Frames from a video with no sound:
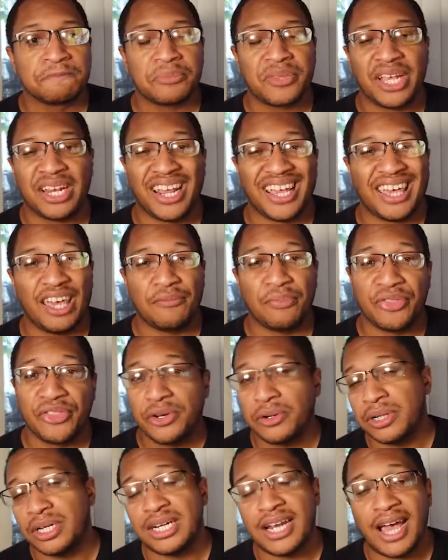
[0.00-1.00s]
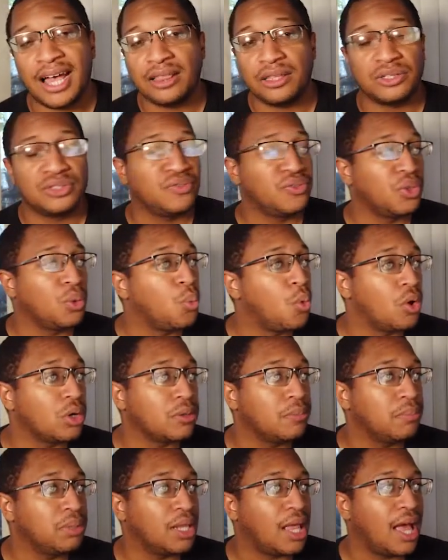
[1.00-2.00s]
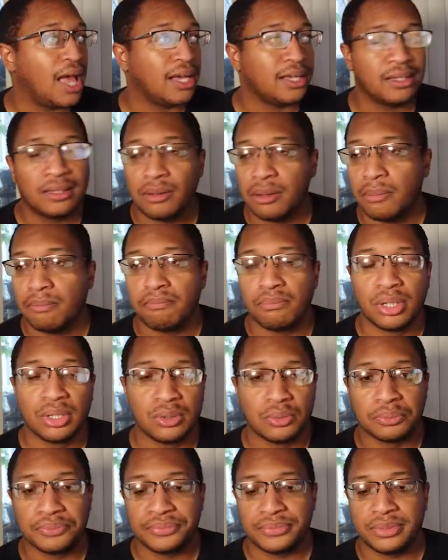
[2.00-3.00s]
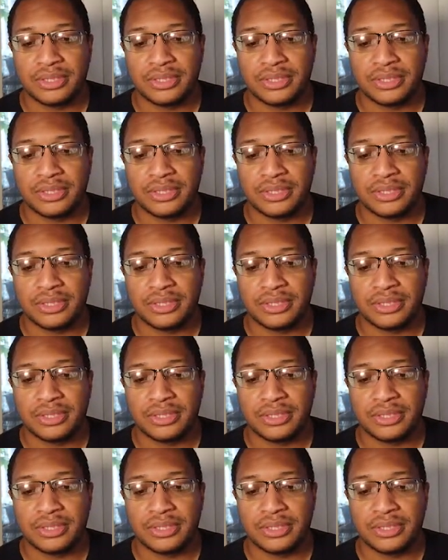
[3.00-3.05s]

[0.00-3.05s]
and I gave him $30 for the water block. Boom.